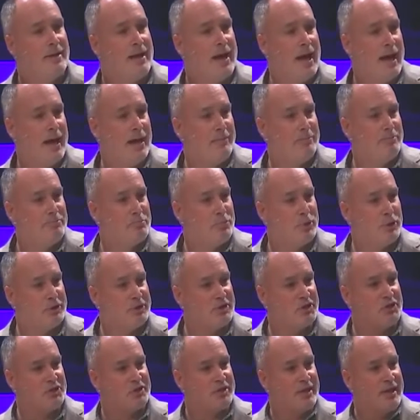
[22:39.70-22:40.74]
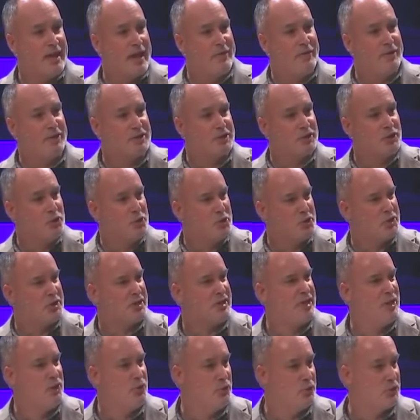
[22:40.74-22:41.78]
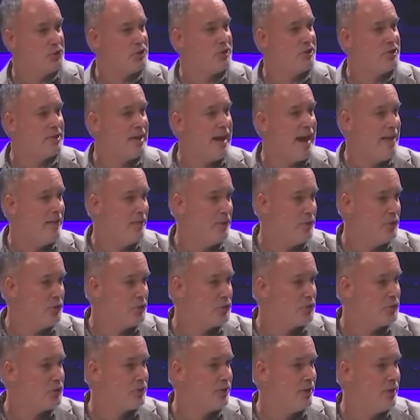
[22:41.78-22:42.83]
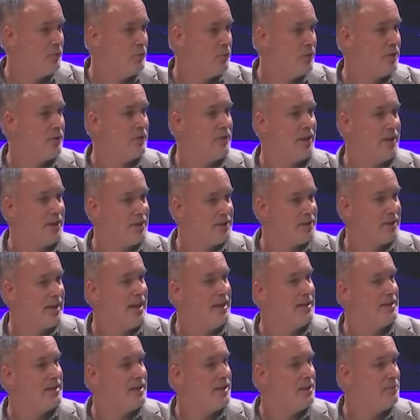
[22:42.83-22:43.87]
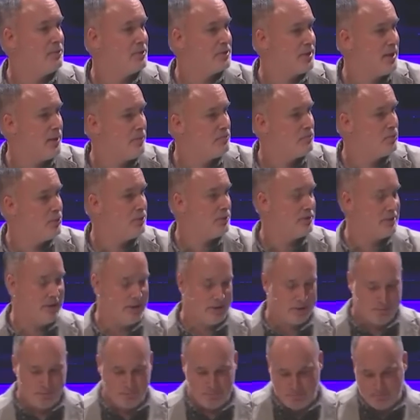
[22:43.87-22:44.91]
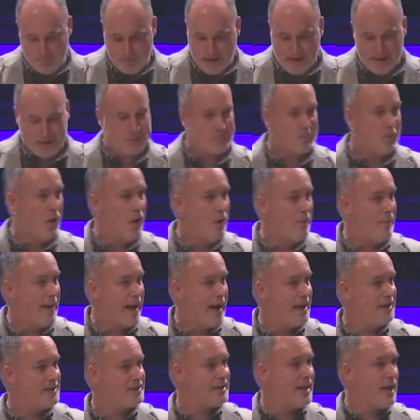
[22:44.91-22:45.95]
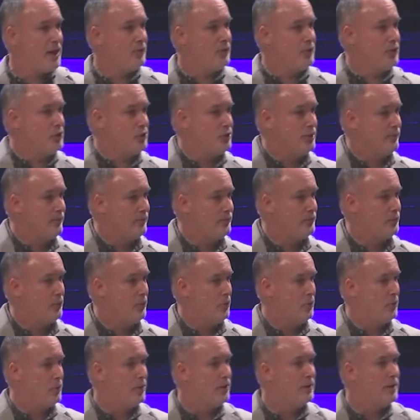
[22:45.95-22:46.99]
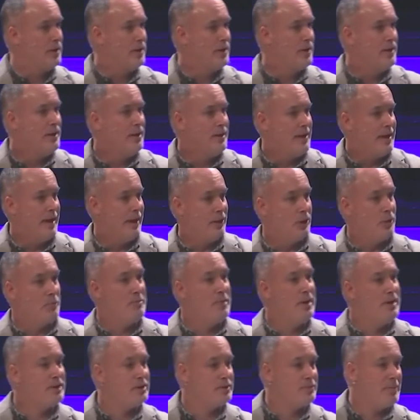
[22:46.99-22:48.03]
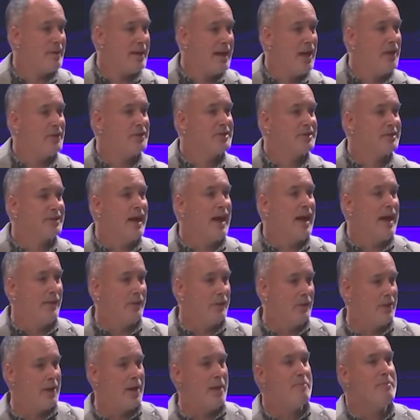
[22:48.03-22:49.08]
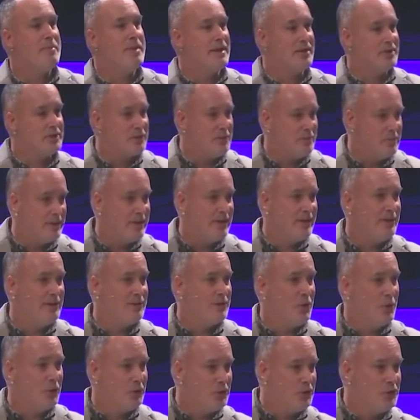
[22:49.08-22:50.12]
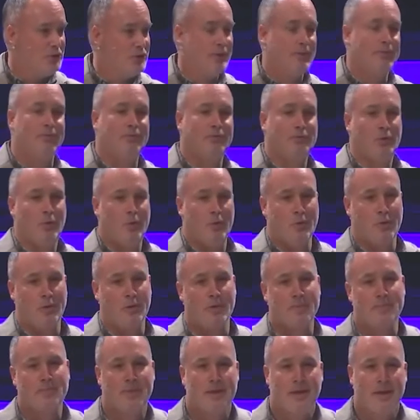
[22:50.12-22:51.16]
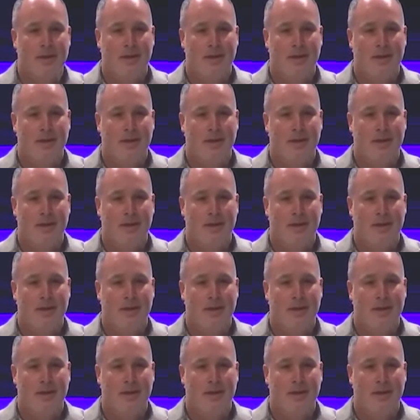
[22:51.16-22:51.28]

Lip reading: I had put this together, this little skills challenge. And one of the things that I did was I put these baseball bats out on the gym floor. And they're meant to be outside. They're not meant to be on the gym floor.